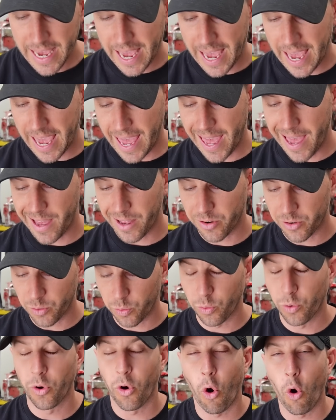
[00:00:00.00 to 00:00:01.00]
and
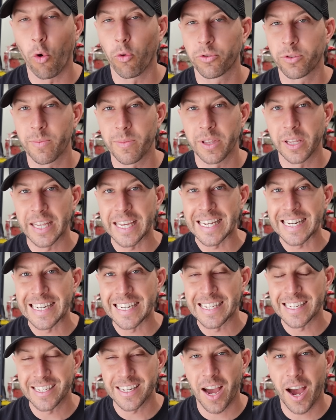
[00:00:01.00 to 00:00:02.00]
we'll ultimately
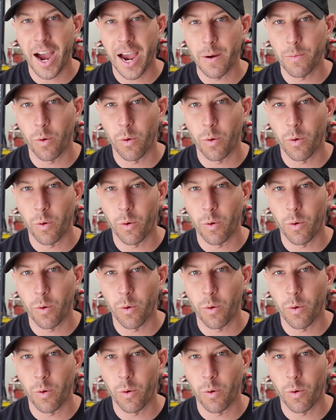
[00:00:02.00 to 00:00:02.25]
decide